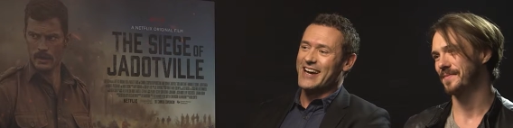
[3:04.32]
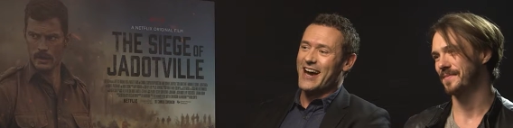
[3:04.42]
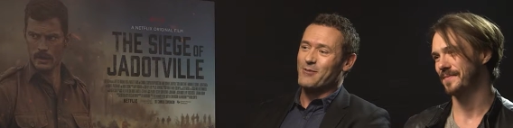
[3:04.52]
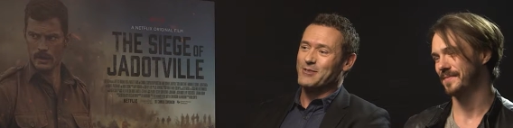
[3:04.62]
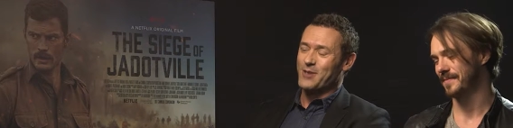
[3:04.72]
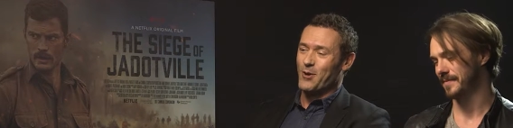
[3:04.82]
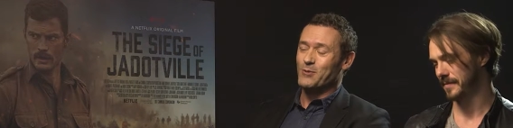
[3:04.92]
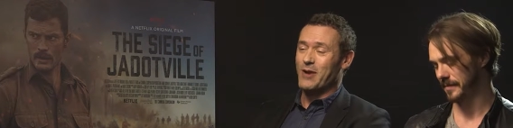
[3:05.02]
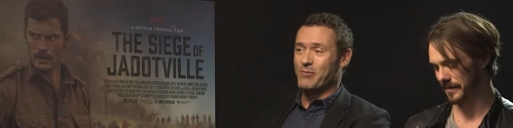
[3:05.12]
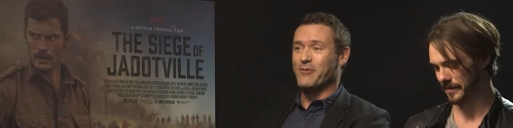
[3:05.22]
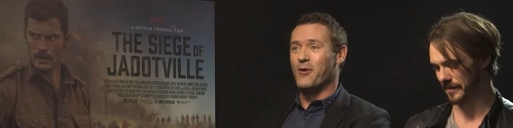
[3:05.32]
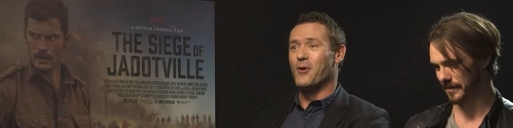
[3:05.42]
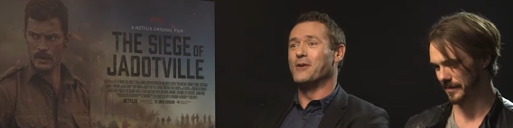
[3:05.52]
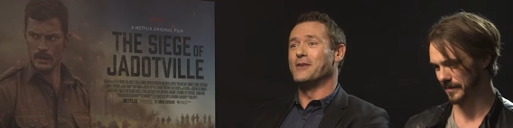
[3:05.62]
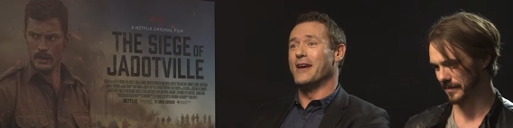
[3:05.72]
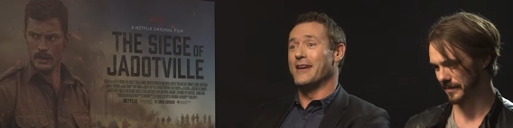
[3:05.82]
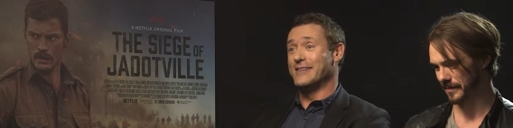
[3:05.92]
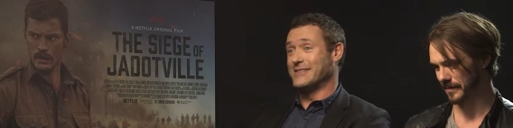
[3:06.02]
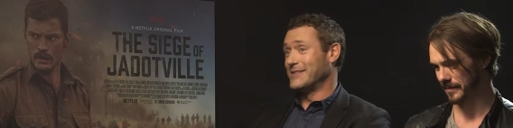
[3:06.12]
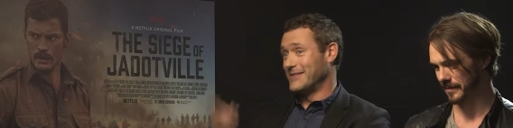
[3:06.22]
Speaker 1: I was told right before it, uh,
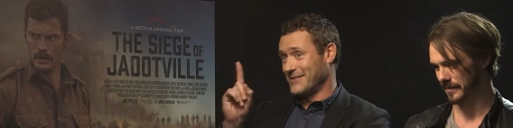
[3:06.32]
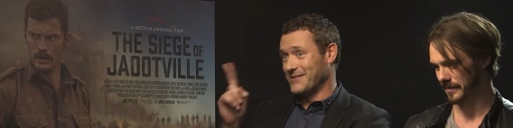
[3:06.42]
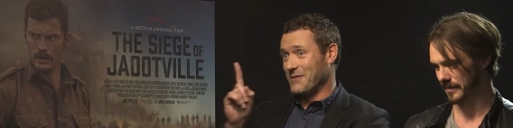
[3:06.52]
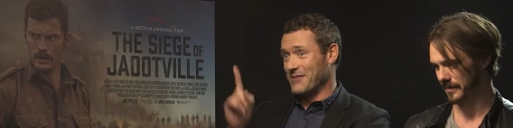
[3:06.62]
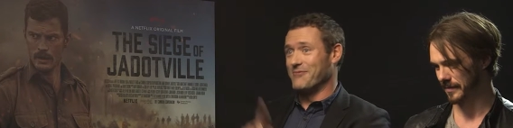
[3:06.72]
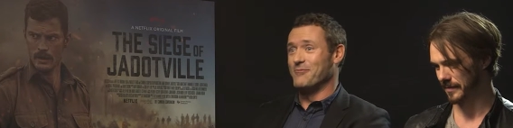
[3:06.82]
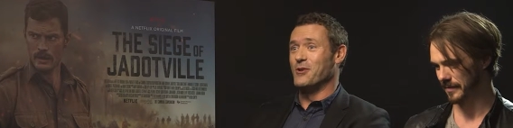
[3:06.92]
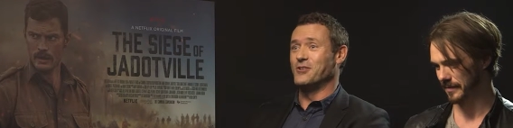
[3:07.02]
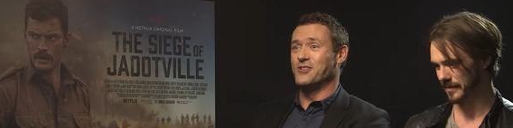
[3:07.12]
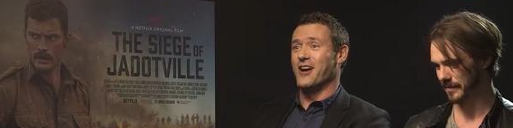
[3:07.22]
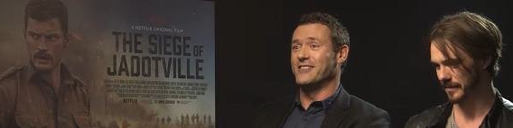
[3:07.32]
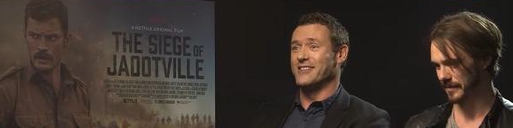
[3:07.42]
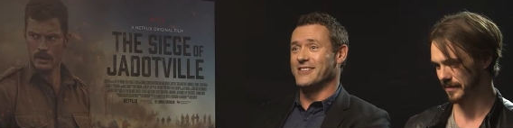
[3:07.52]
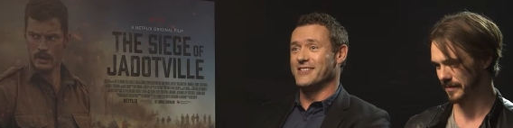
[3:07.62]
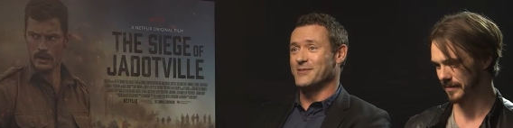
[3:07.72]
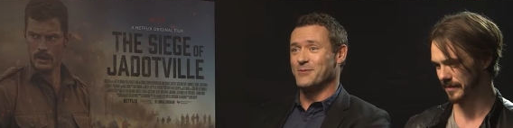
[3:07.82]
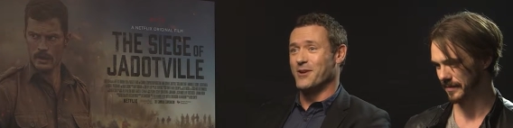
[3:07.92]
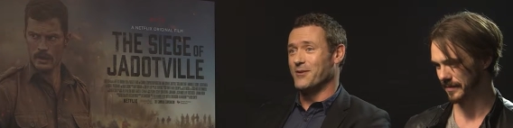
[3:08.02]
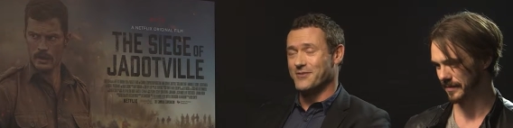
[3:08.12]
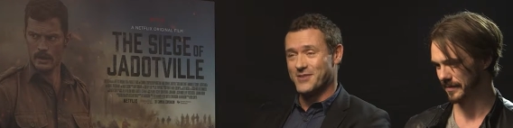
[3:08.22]
listen, we have one shot at this because we
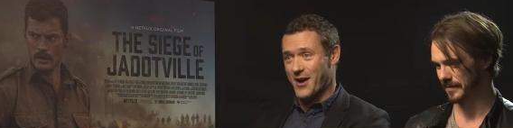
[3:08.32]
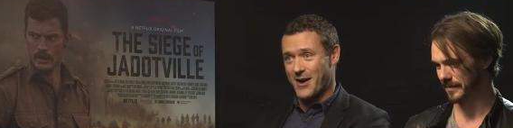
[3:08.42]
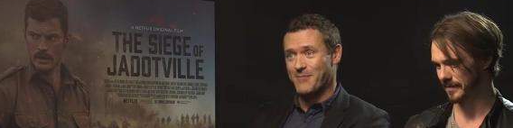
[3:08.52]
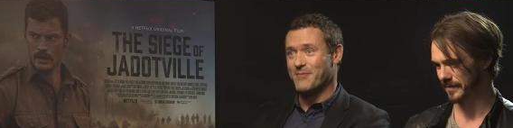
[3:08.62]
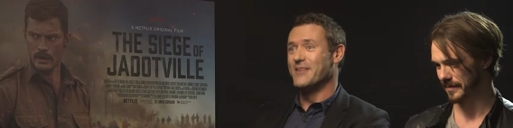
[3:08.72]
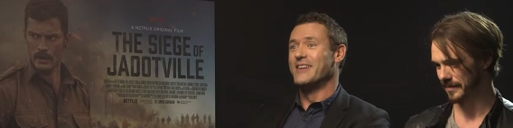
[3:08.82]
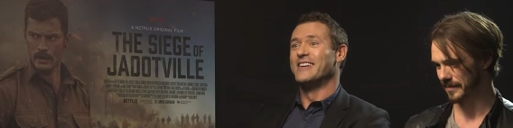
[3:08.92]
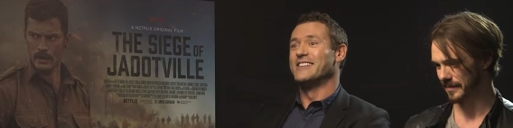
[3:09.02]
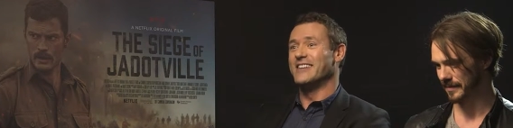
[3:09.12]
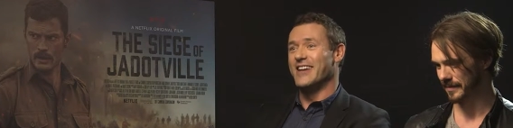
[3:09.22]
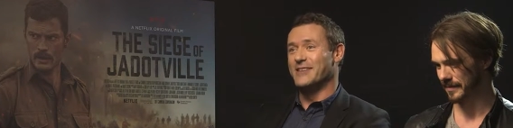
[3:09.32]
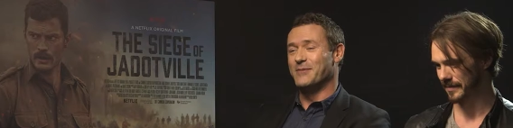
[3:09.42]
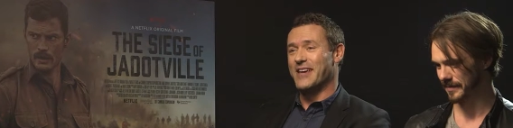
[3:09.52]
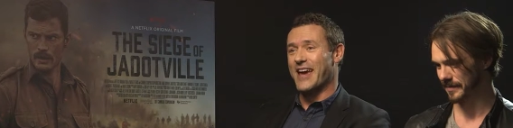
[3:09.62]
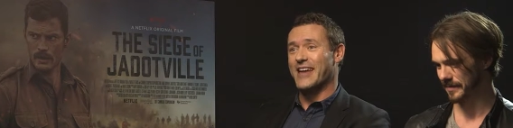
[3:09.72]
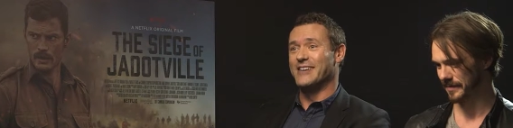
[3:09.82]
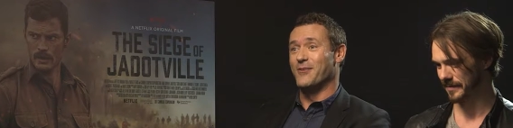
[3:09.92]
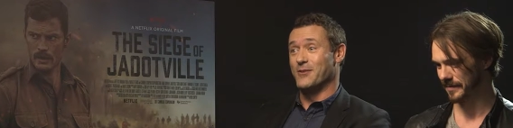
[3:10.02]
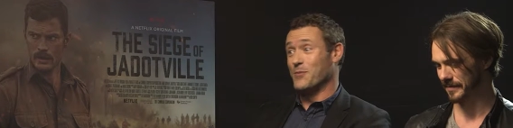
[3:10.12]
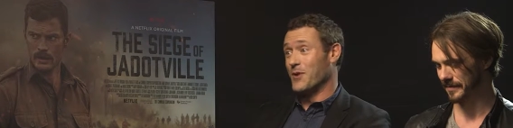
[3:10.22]
don't have time to lay them again
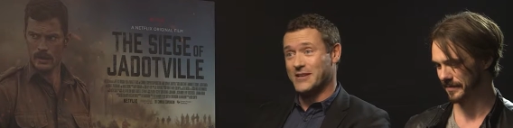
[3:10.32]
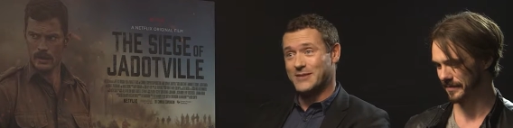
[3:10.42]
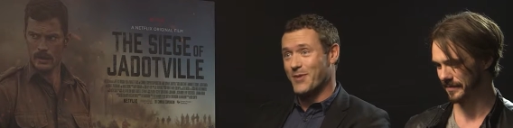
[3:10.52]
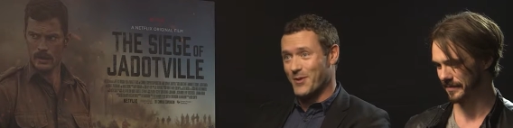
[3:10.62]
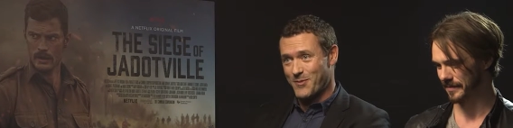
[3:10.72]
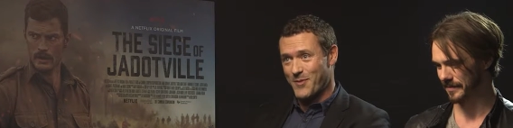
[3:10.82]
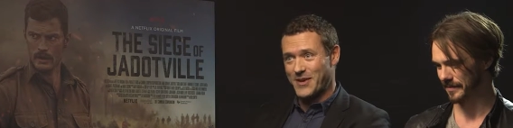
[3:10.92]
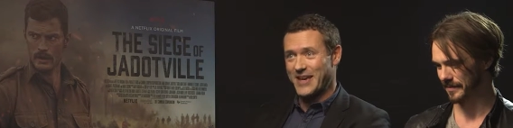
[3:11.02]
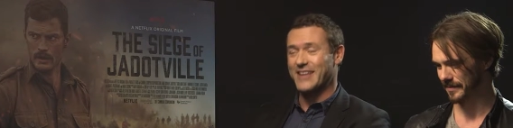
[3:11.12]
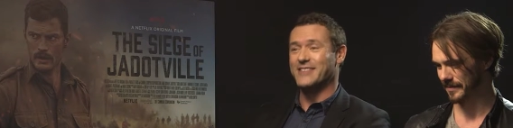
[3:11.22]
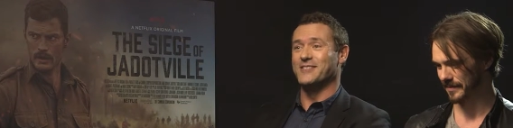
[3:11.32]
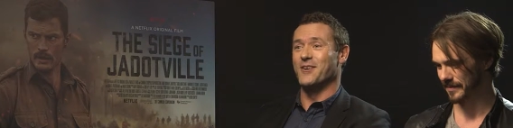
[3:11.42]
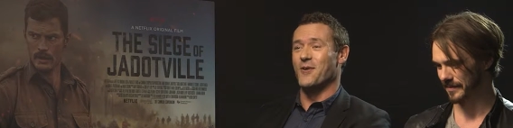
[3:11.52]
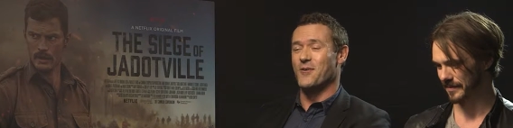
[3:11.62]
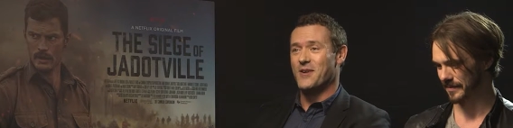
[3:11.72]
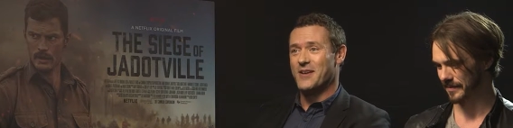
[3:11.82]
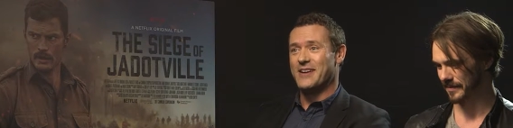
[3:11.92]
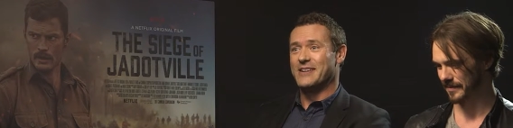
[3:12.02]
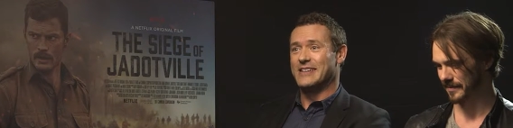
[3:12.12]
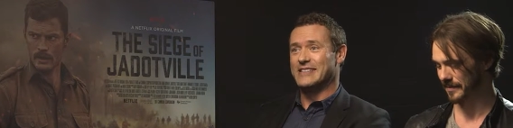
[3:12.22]
or the money to blow them up again. So
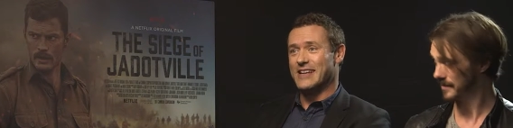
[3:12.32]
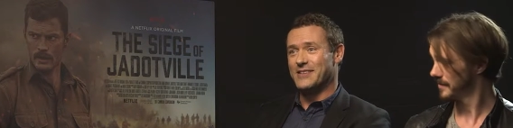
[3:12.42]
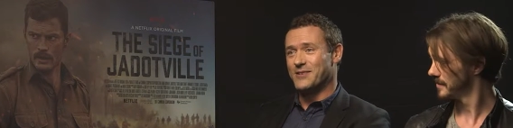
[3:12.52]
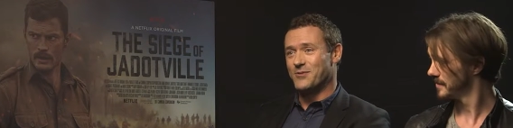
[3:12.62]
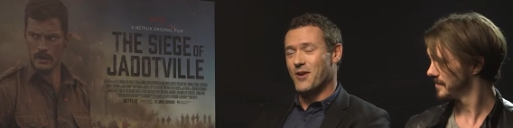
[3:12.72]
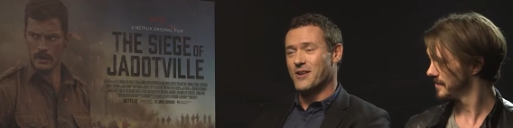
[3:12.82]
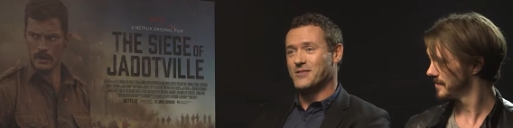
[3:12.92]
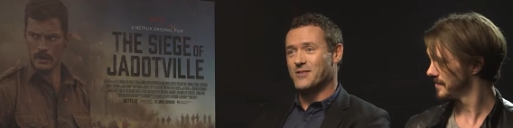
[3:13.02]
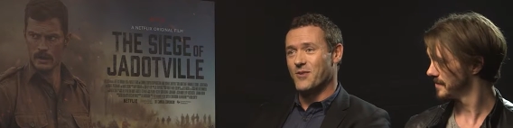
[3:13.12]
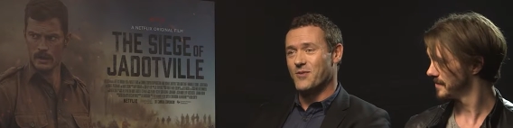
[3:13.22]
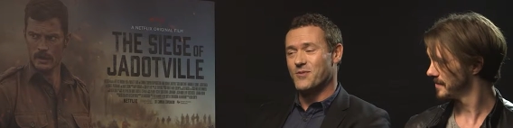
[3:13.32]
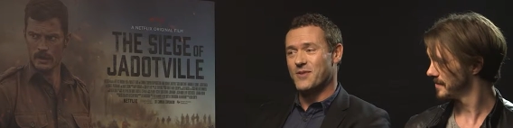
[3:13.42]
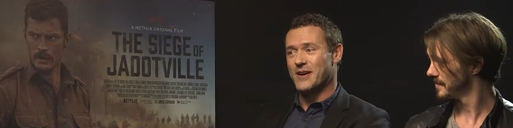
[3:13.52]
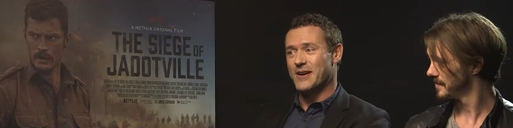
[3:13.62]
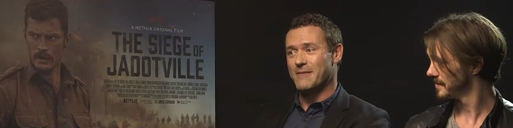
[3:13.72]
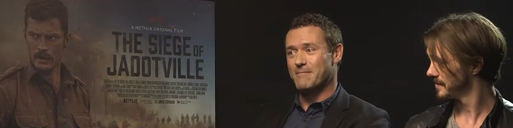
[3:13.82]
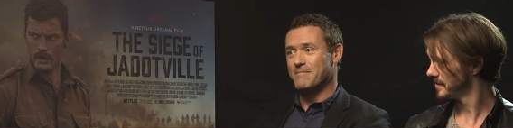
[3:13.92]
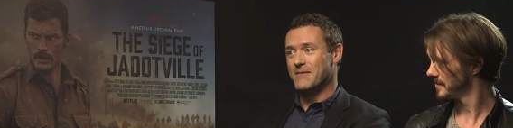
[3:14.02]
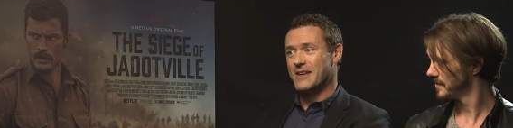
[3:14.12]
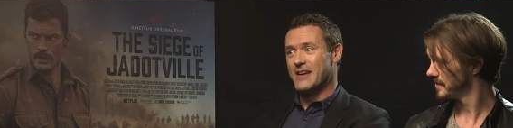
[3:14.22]
let's get this right. So.
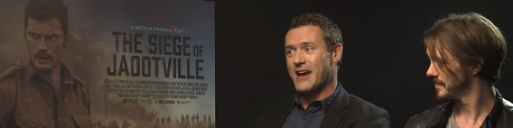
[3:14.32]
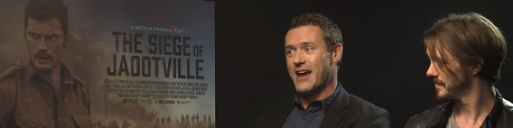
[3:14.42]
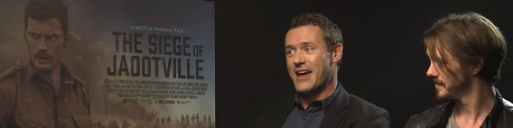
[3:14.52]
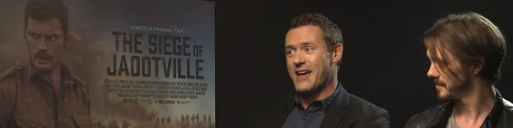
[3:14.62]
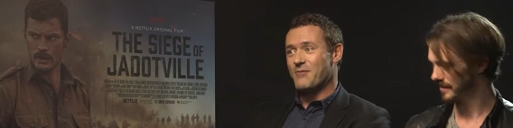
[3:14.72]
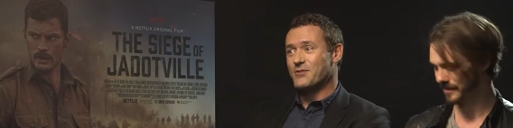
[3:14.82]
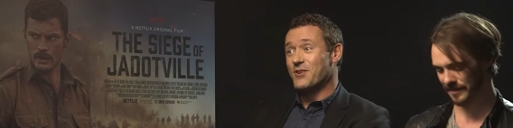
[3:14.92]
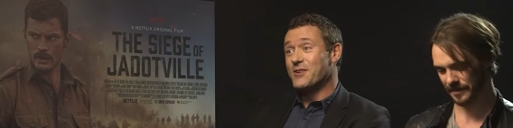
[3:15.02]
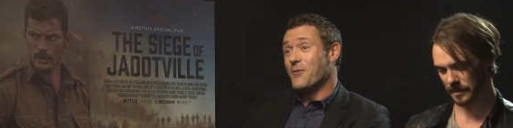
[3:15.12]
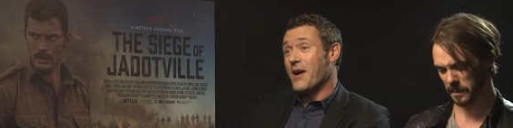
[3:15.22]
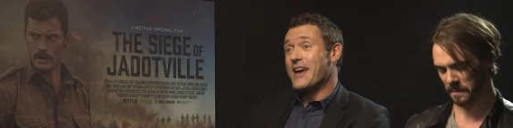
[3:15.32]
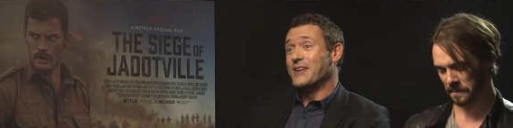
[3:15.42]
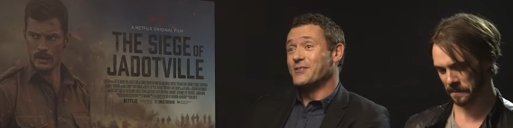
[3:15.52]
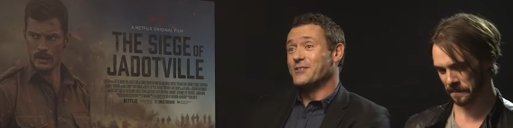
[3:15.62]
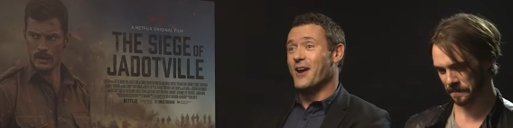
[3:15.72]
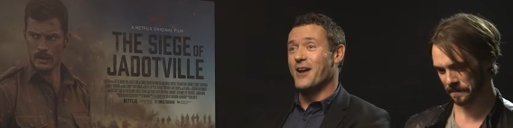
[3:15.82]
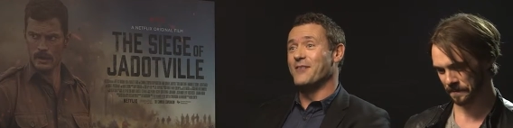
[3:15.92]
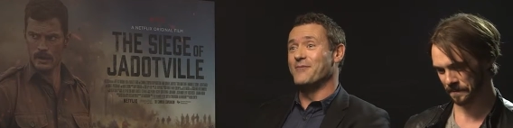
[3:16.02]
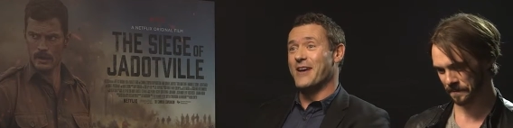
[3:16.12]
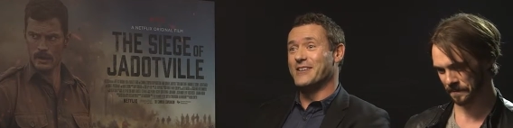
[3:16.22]
Um, it was good in a way. It just kind
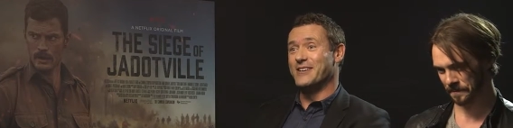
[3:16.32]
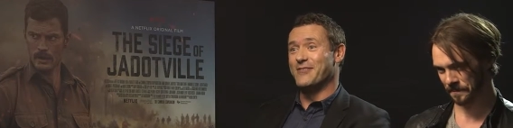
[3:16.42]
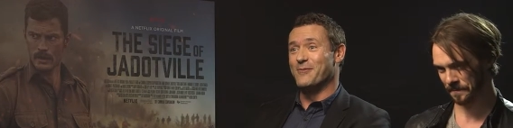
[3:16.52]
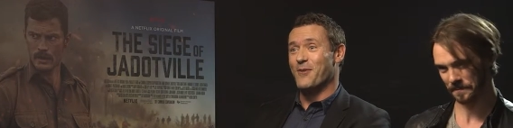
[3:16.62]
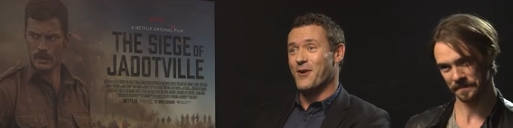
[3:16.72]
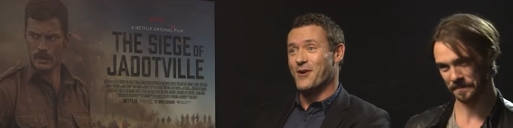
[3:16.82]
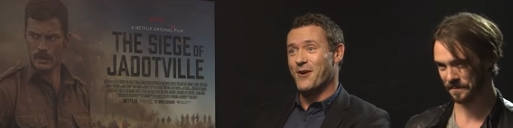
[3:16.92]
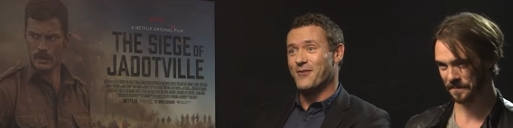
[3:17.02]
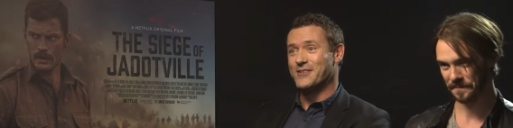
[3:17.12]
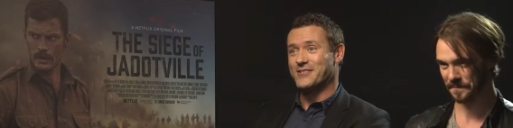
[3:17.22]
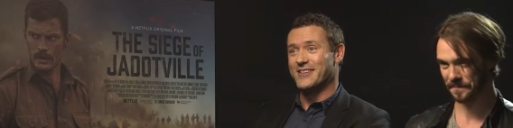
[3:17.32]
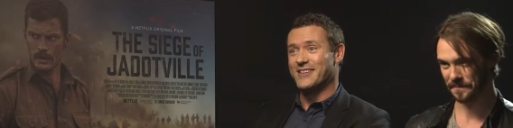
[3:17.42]
of made you even more nervous